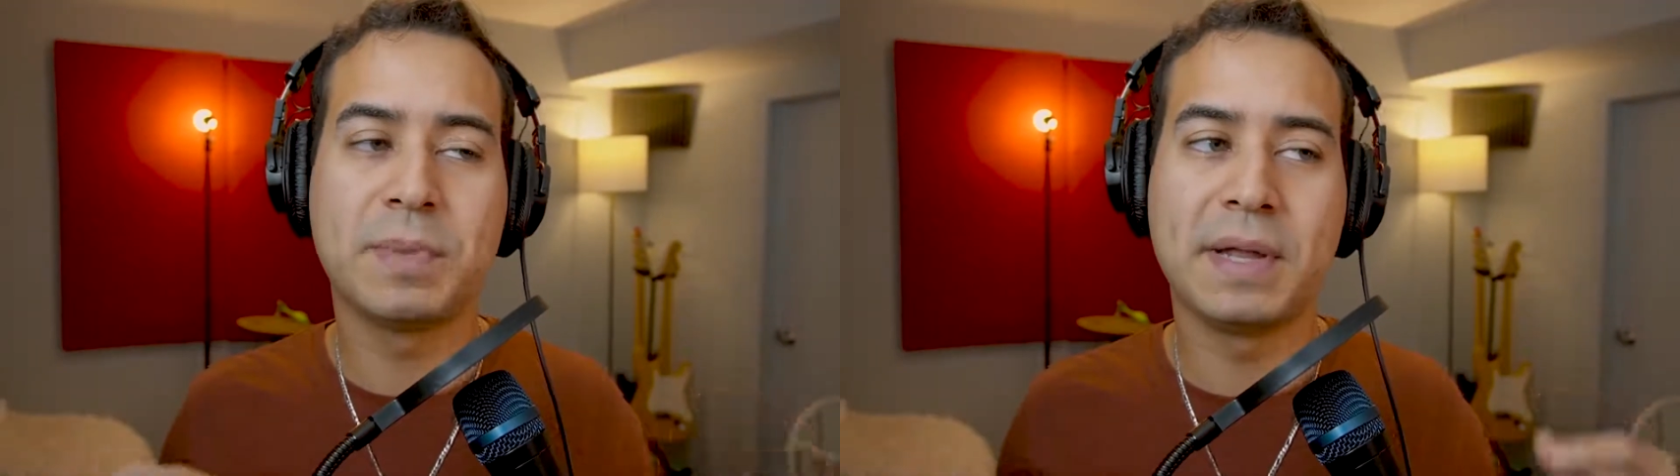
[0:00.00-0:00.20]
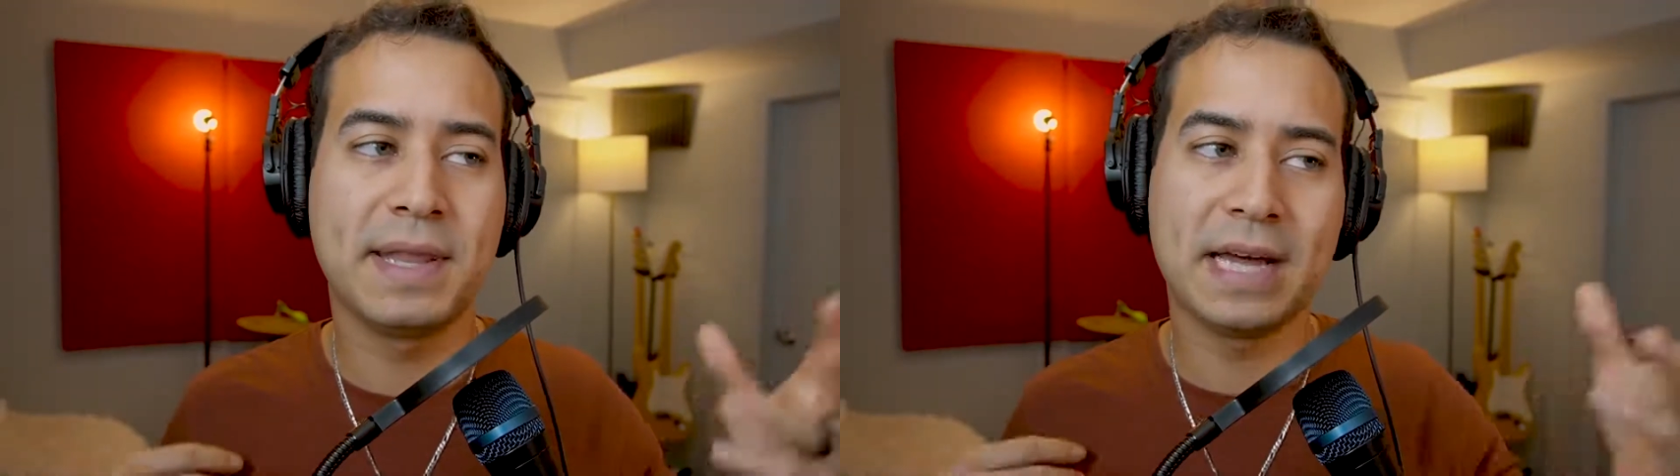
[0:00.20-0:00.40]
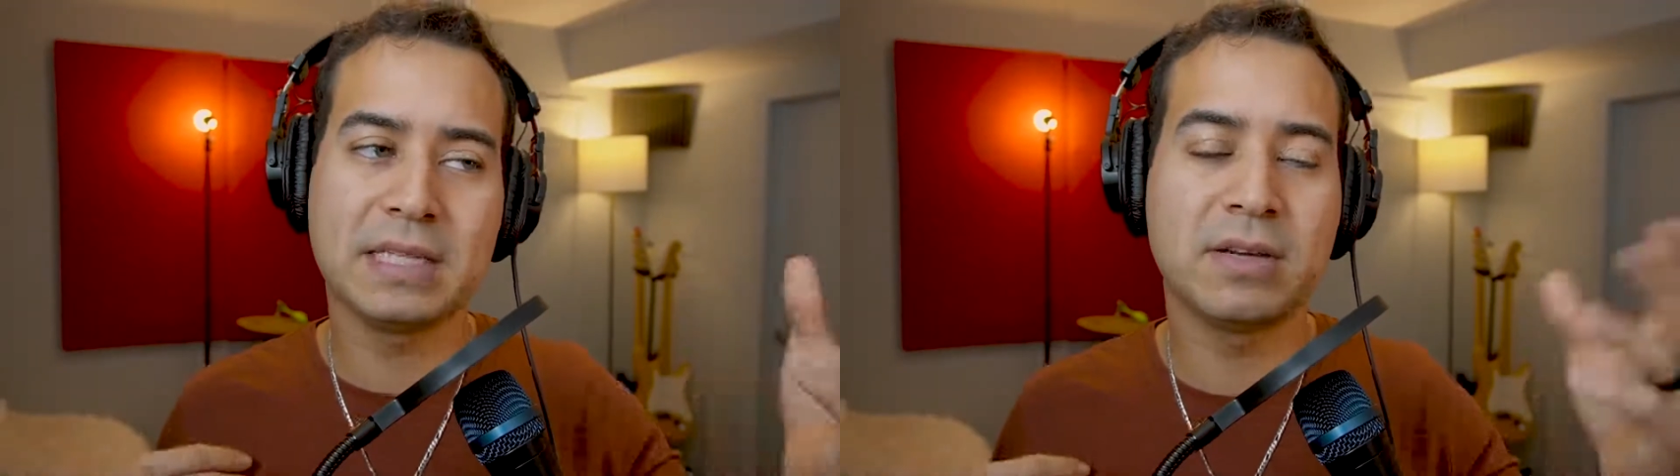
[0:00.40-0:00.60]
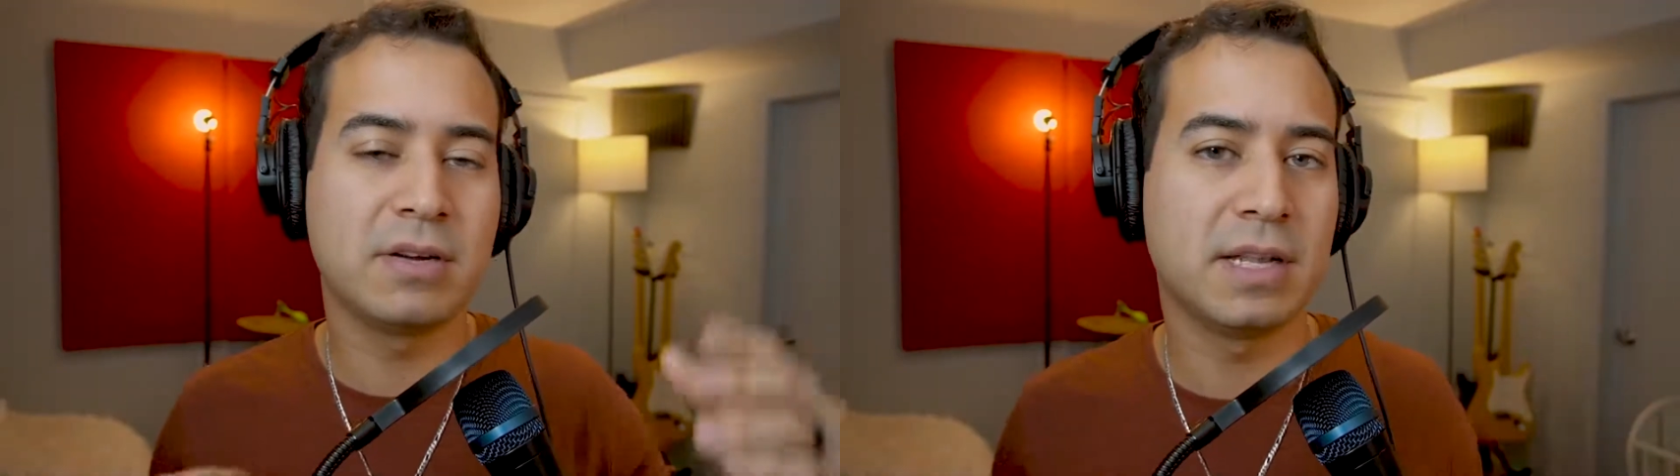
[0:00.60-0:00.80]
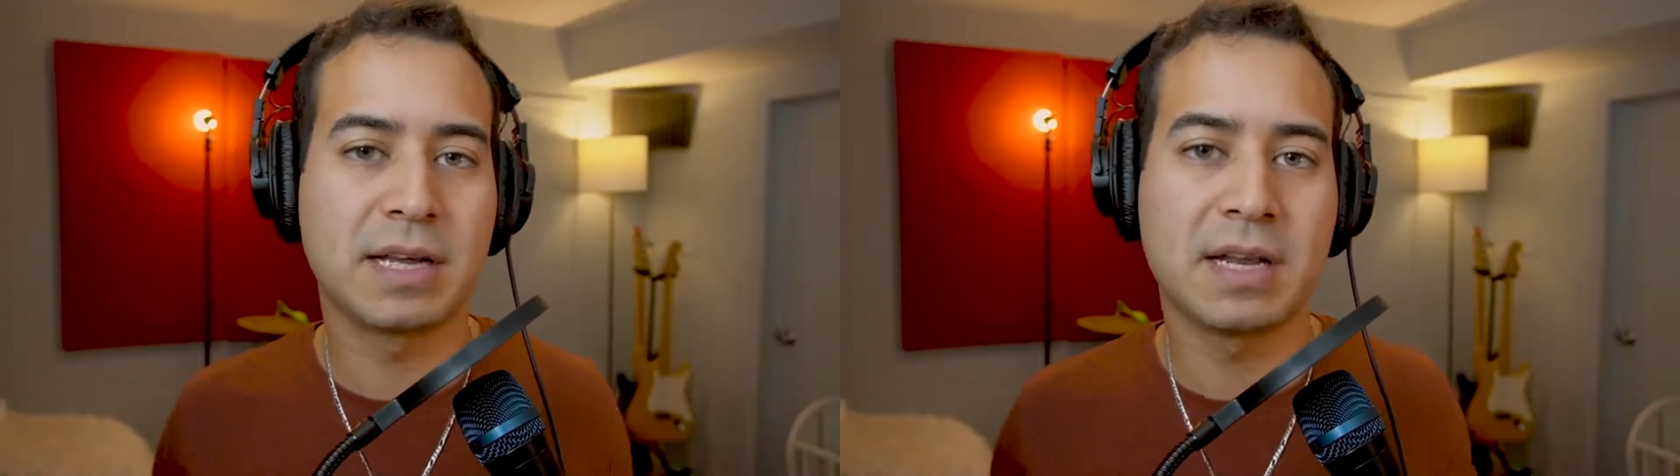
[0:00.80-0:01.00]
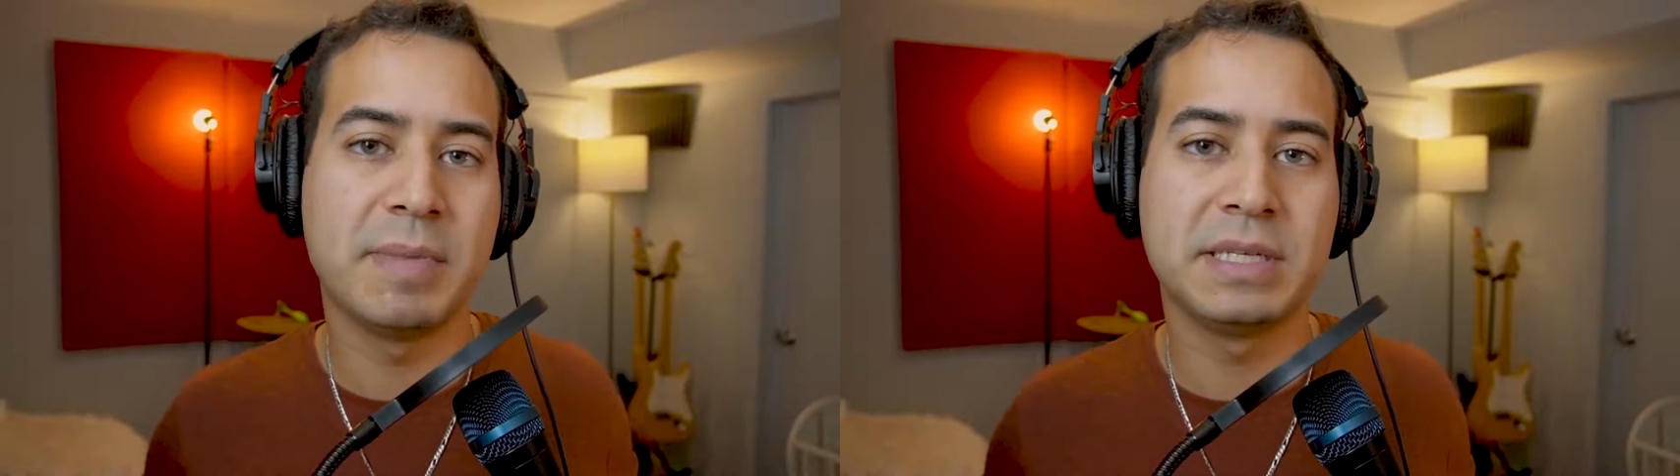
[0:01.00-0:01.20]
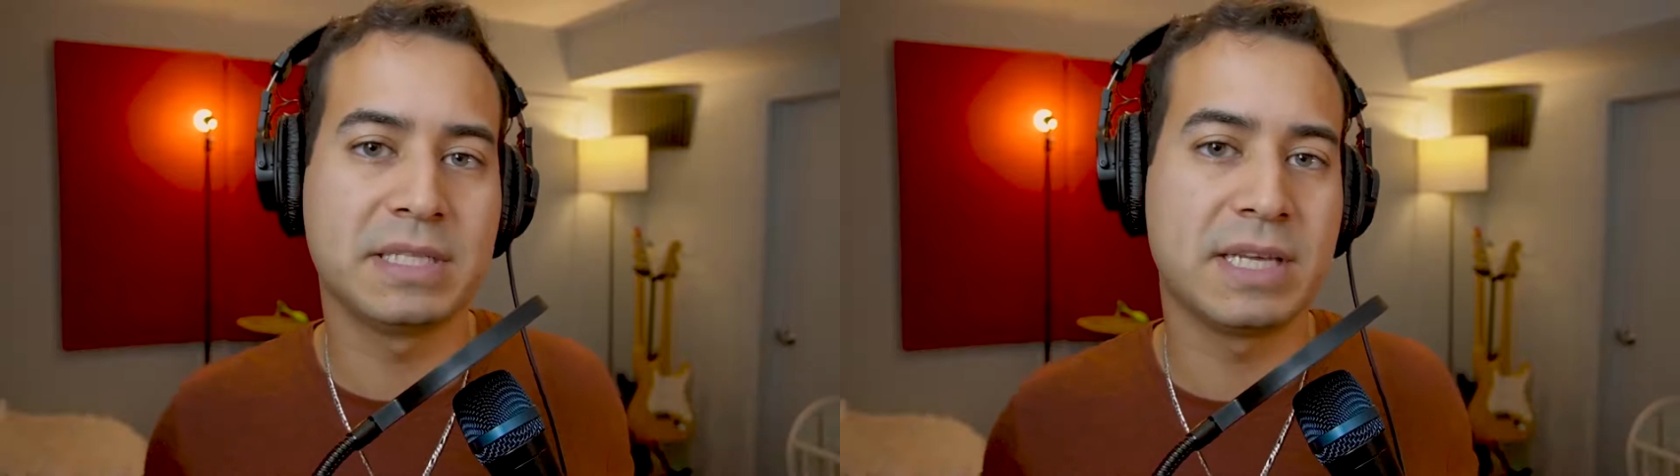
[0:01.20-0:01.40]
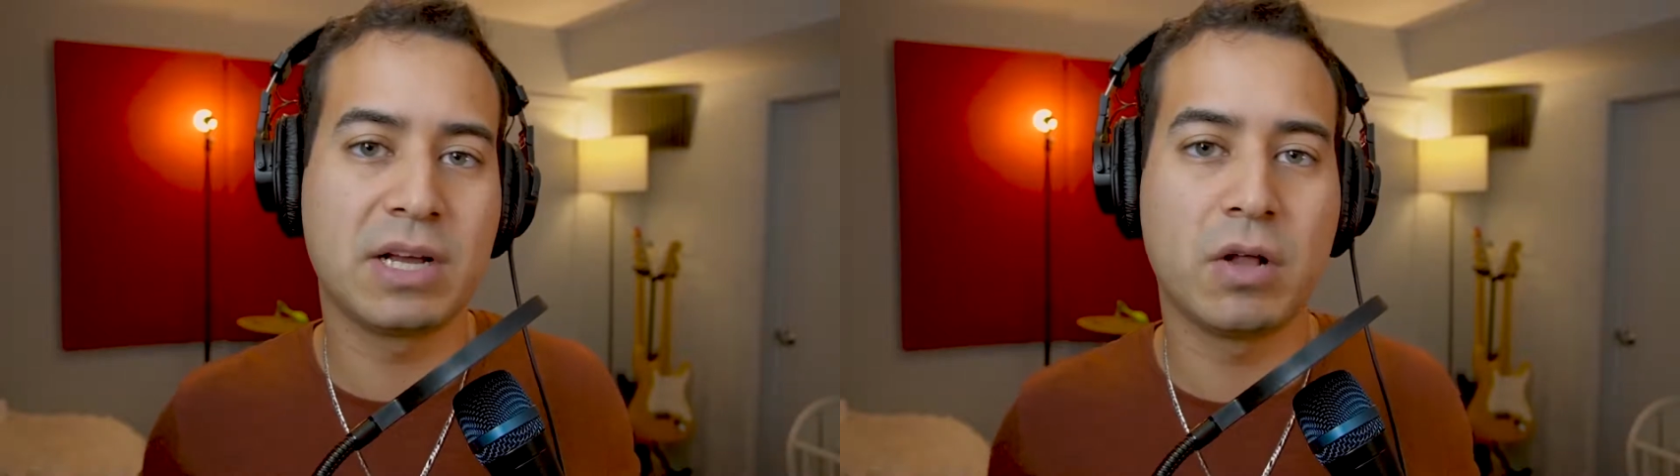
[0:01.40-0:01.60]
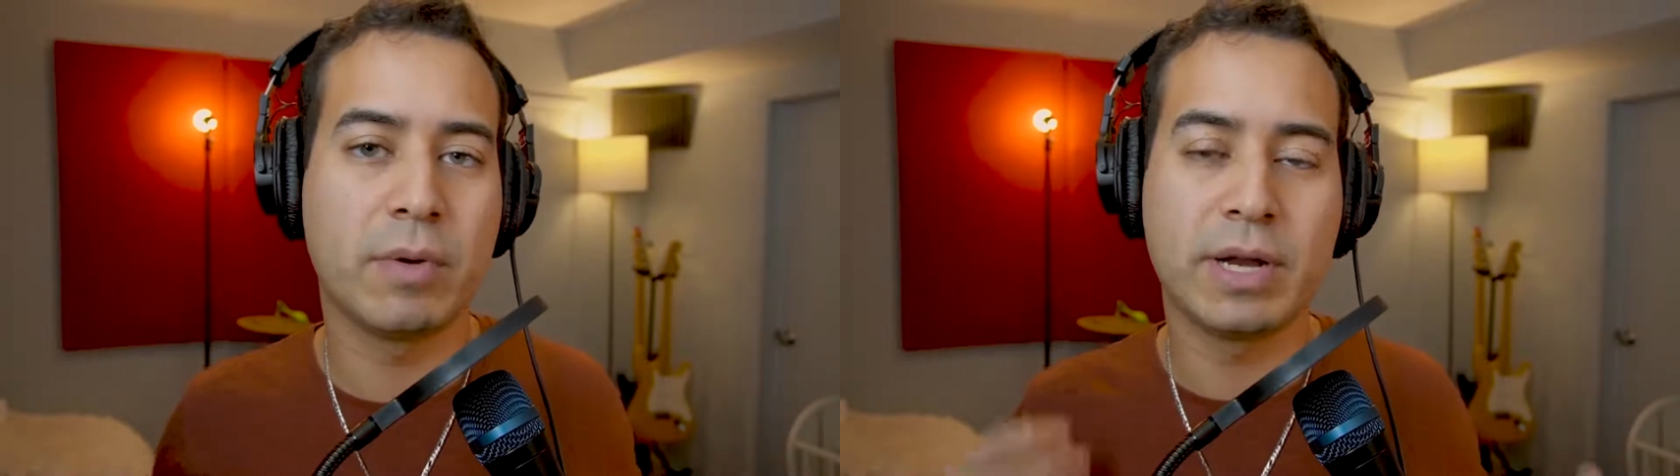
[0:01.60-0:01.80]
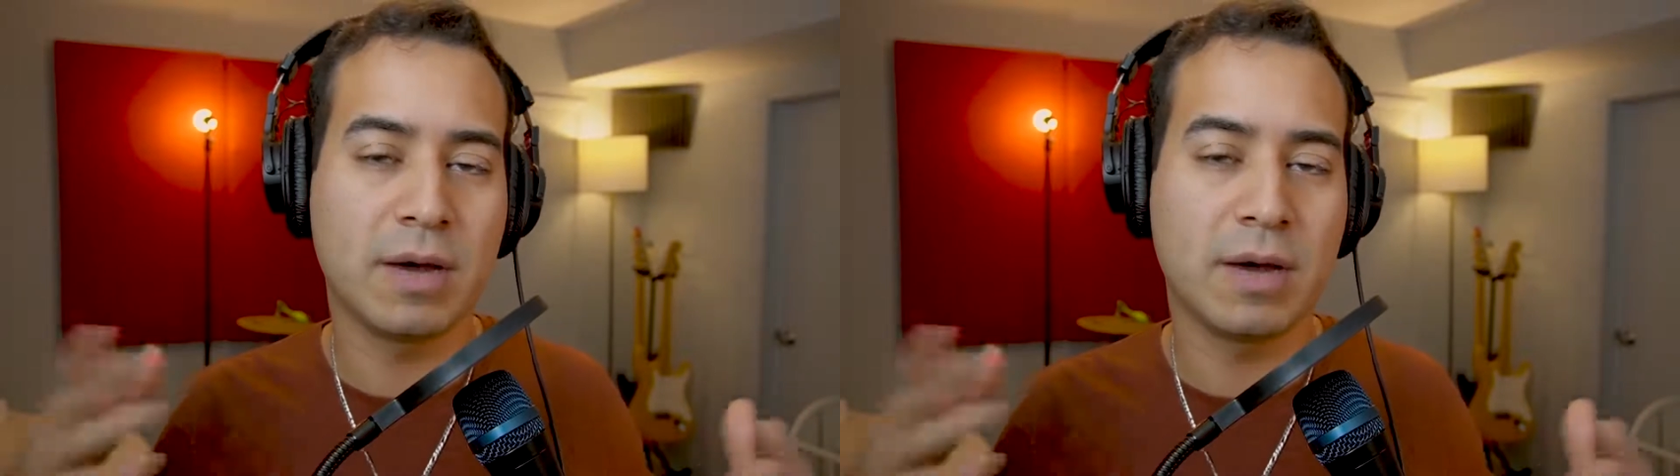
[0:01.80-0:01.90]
But that sounded like an amazing take already.